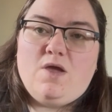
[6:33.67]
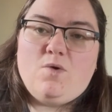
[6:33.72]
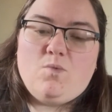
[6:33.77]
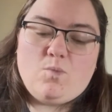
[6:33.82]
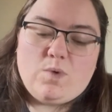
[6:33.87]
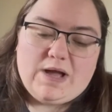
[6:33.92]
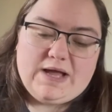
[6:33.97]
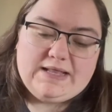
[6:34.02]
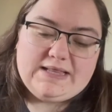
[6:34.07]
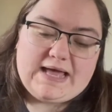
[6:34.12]

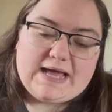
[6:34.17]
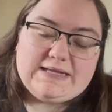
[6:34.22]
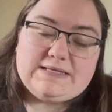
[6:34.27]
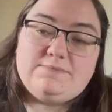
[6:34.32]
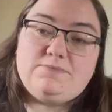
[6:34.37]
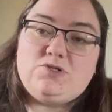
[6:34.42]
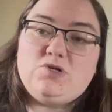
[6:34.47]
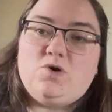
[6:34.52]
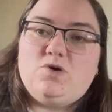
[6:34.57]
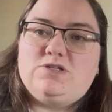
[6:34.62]
Well,
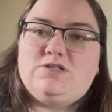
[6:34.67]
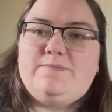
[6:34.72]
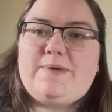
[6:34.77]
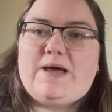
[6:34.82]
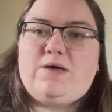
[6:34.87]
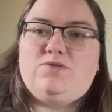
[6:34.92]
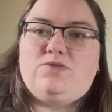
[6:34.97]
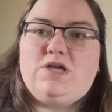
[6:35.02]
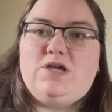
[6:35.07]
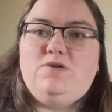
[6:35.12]
Adam talks
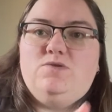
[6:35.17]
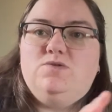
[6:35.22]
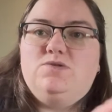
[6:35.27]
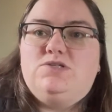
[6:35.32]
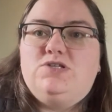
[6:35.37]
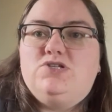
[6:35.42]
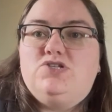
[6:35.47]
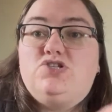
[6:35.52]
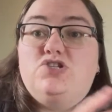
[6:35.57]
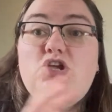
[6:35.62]
about
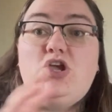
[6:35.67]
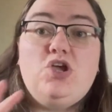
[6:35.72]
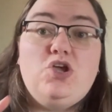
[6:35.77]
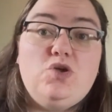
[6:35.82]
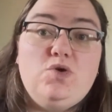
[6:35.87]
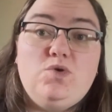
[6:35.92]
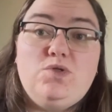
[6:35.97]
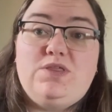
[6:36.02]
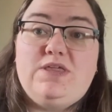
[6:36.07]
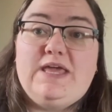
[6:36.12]
those
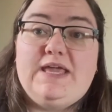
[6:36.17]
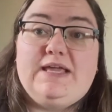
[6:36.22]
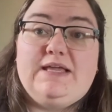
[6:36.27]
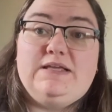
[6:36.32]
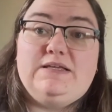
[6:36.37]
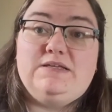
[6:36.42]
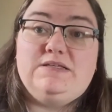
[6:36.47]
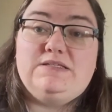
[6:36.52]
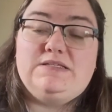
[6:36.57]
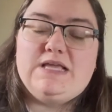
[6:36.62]
two
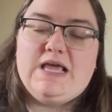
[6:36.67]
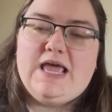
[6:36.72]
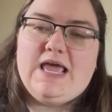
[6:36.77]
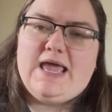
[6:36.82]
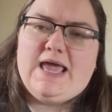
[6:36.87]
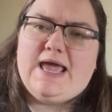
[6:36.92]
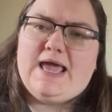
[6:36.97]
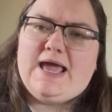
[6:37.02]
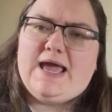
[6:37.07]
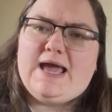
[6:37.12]
things
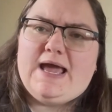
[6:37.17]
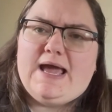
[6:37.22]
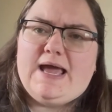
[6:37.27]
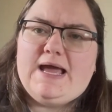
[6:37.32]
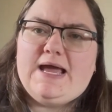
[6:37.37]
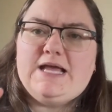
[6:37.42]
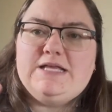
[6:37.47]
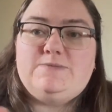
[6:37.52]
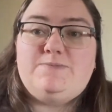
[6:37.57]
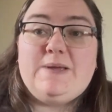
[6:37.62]

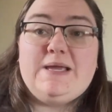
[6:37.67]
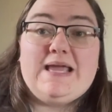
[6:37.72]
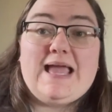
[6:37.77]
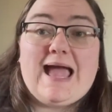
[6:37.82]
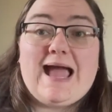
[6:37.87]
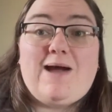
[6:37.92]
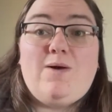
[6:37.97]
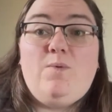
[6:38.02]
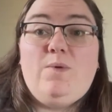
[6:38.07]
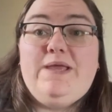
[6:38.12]
as being
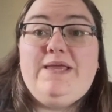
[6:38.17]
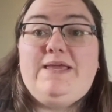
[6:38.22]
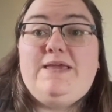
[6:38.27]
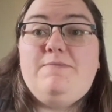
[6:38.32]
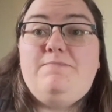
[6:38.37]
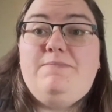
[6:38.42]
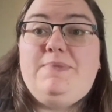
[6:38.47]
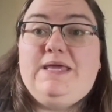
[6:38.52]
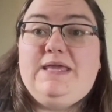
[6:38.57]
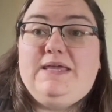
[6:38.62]
how we
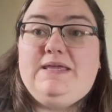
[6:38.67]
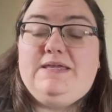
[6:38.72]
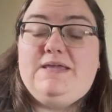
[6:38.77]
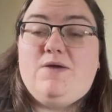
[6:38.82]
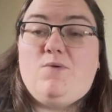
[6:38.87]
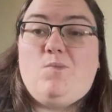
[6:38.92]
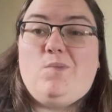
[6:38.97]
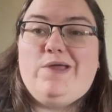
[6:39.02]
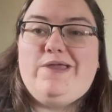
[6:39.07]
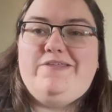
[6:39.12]
can be
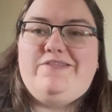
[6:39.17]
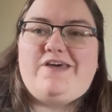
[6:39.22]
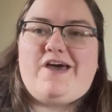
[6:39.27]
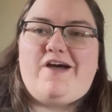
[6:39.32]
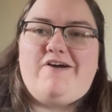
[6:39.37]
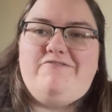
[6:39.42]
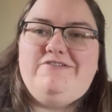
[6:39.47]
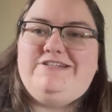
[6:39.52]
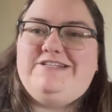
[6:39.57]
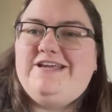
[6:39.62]
with
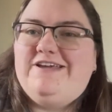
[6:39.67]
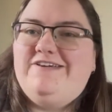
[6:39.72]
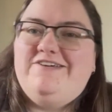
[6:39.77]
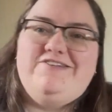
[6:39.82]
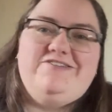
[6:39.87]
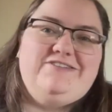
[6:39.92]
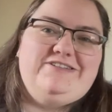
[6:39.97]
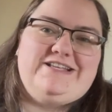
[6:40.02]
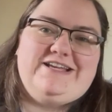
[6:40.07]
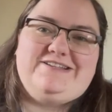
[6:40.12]
our
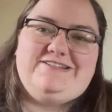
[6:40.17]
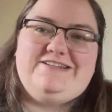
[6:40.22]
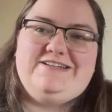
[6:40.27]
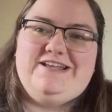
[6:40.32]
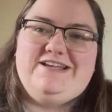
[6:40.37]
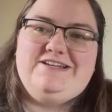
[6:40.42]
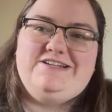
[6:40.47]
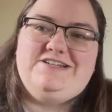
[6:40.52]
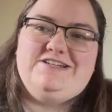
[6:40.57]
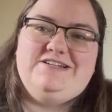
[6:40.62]
eternal
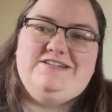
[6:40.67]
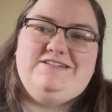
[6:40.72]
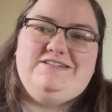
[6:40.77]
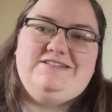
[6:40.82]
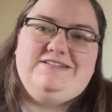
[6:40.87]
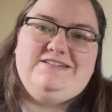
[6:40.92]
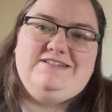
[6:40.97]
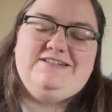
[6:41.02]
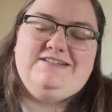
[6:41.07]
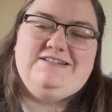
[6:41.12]
destination.
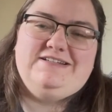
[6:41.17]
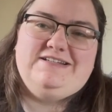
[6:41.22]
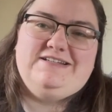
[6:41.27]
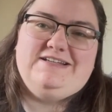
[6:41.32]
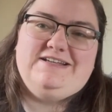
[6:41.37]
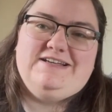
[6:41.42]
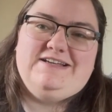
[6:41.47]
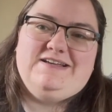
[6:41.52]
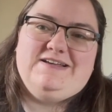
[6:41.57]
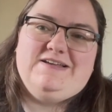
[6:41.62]

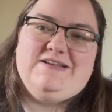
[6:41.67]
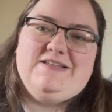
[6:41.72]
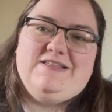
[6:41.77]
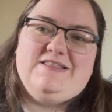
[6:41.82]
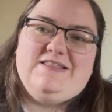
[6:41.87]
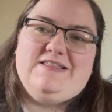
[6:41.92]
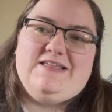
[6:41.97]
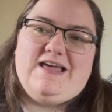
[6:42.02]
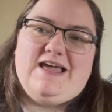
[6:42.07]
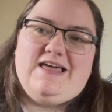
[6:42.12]

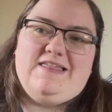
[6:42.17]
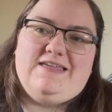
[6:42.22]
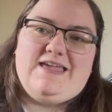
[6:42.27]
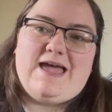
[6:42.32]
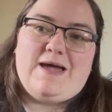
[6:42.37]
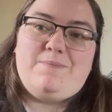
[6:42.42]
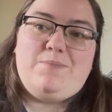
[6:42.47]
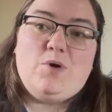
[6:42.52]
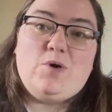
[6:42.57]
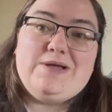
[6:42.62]
The
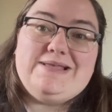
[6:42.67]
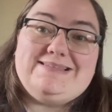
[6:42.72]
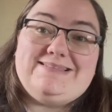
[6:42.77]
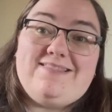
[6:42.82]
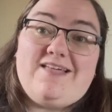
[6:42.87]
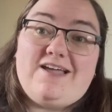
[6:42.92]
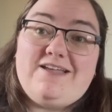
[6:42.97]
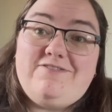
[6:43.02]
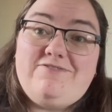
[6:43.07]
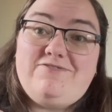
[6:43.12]
airport is
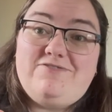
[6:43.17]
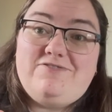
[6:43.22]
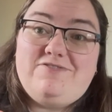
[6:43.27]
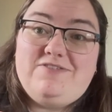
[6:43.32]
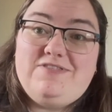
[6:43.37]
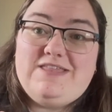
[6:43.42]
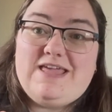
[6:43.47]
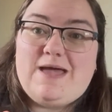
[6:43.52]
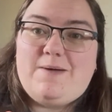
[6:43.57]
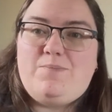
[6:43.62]
life.
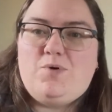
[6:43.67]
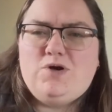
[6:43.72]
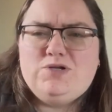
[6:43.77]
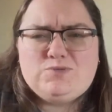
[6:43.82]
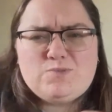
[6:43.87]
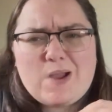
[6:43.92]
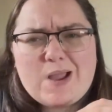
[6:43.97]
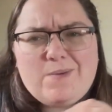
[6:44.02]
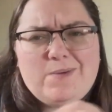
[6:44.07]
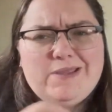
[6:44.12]
The airport
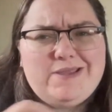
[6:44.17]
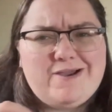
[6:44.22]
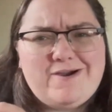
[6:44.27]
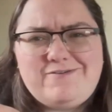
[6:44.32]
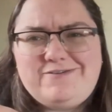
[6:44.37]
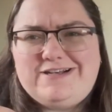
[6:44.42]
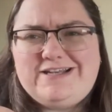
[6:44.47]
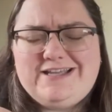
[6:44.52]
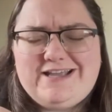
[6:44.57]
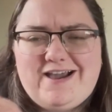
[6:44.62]
is where we
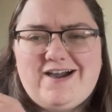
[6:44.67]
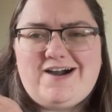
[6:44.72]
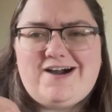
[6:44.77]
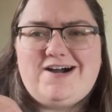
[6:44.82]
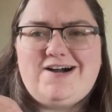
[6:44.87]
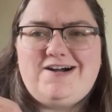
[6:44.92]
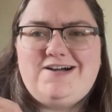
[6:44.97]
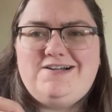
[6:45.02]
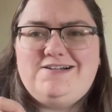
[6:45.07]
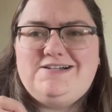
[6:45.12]
currently
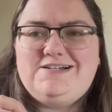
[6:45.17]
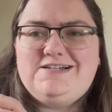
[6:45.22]
are.